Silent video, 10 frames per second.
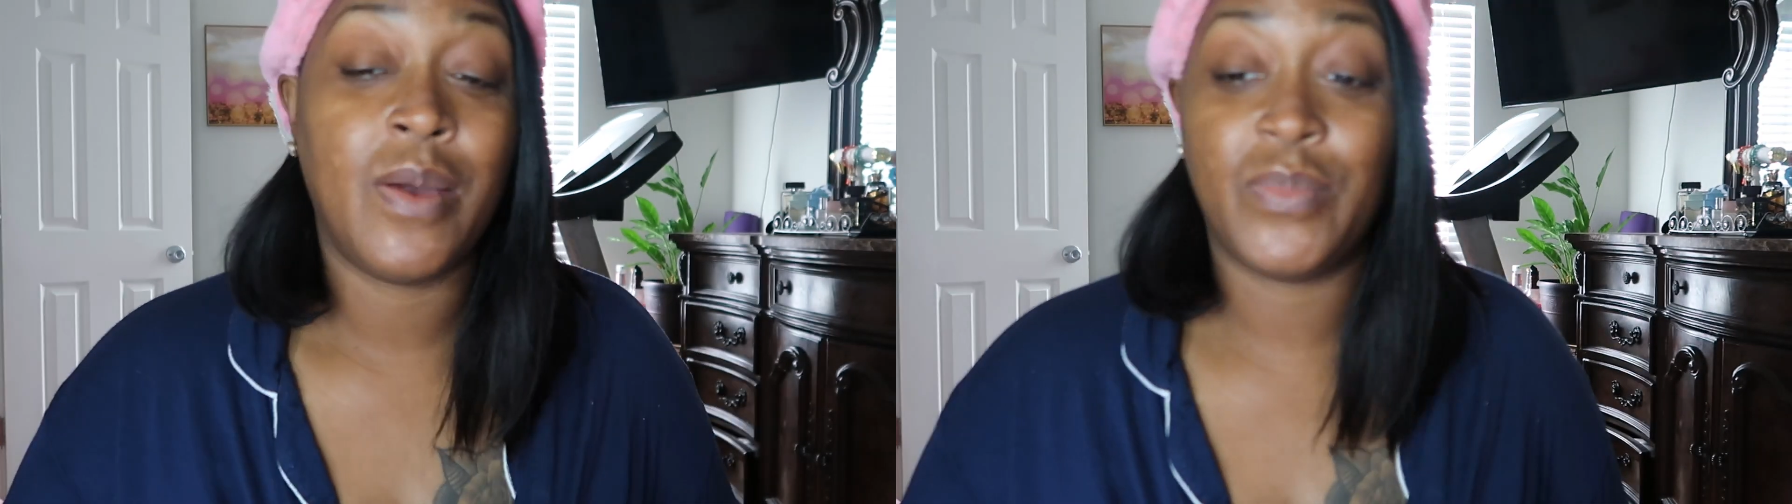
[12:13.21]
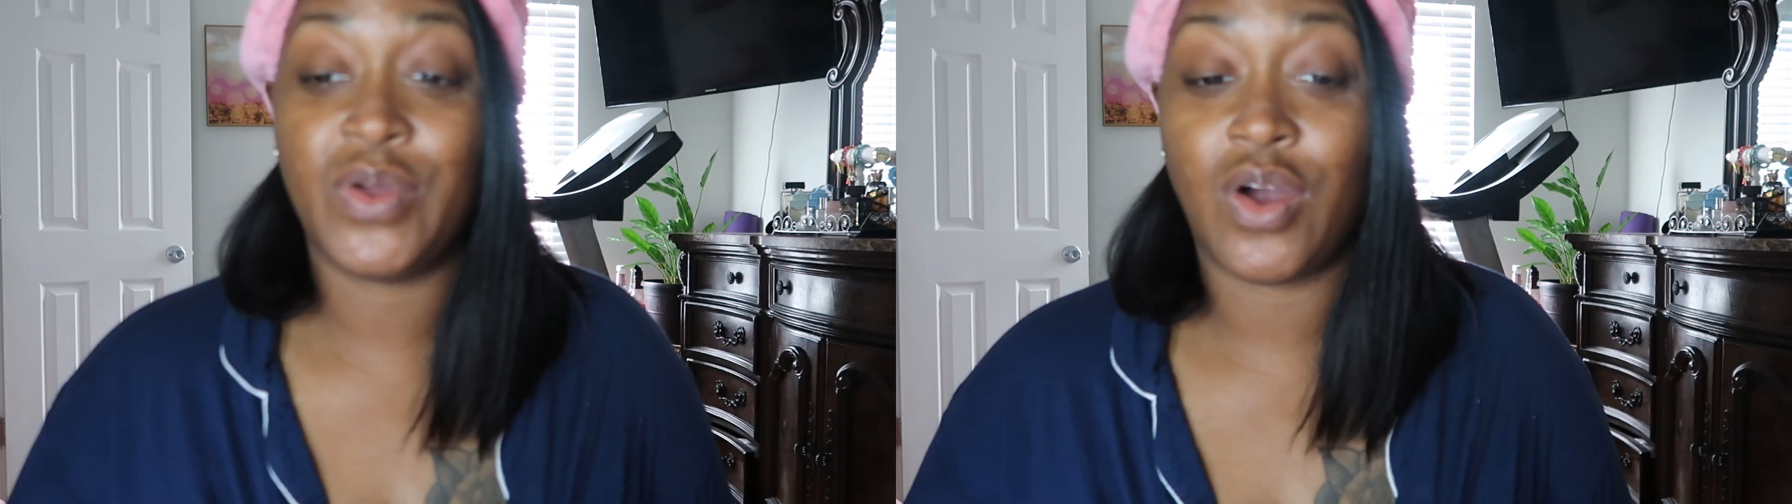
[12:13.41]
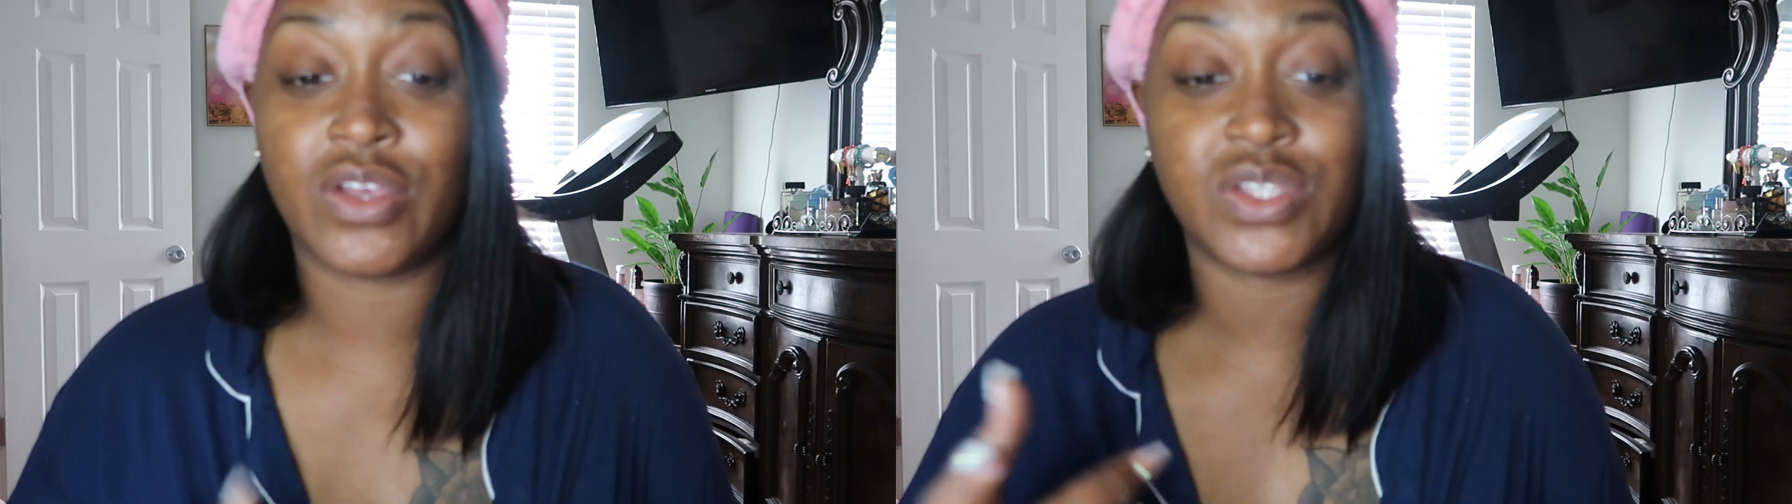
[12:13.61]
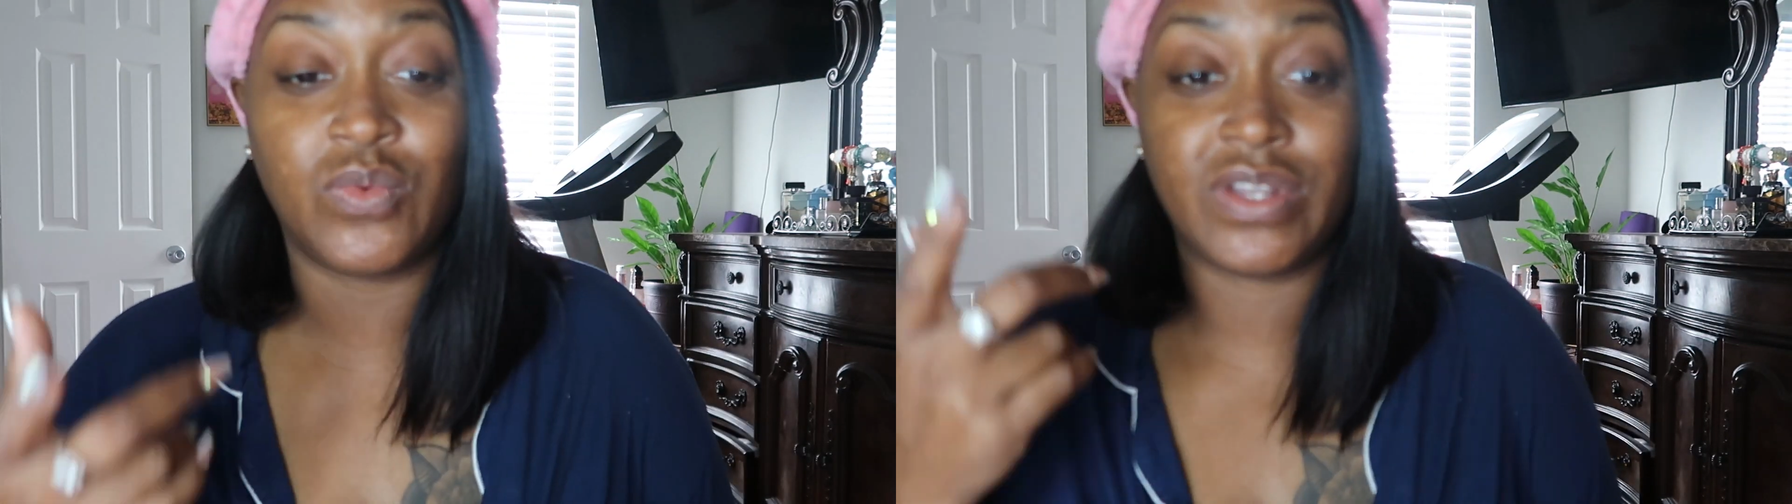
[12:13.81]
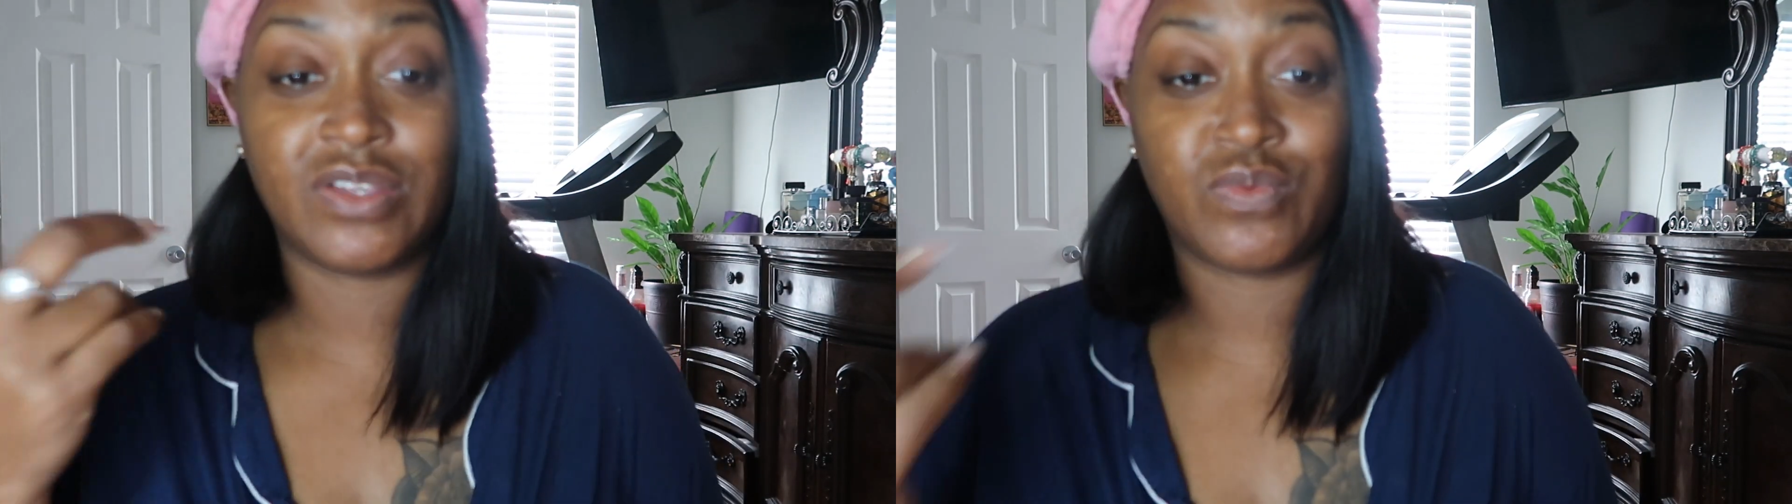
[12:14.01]
we also
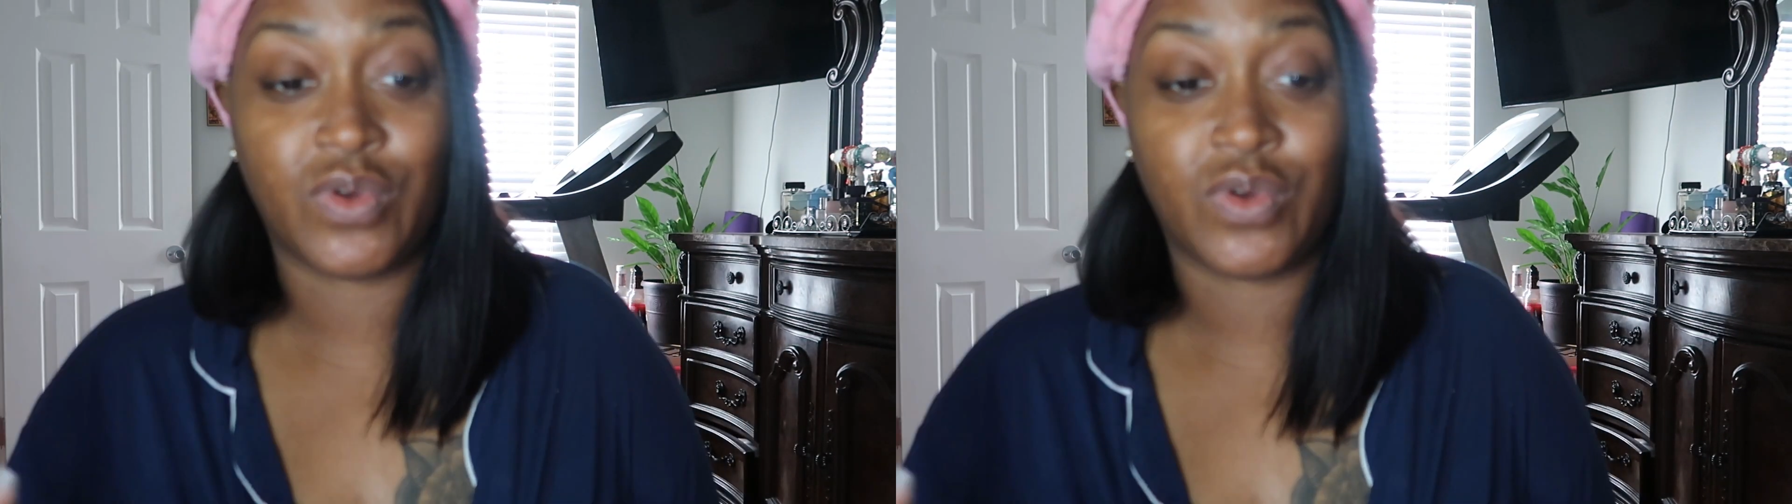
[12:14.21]
want to